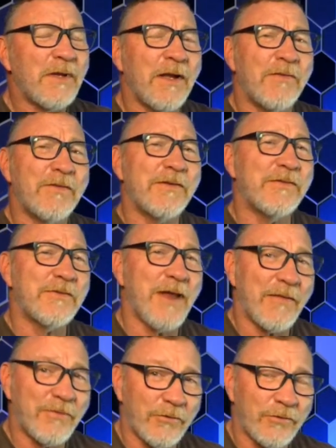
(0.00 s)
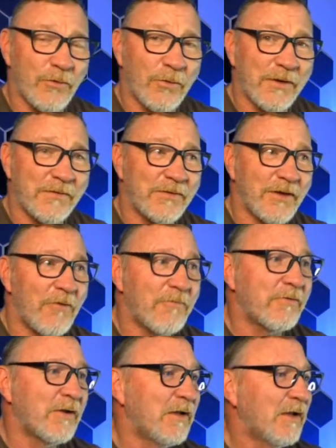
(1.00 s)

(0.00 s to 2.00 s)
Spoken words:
because it's not the sword itself.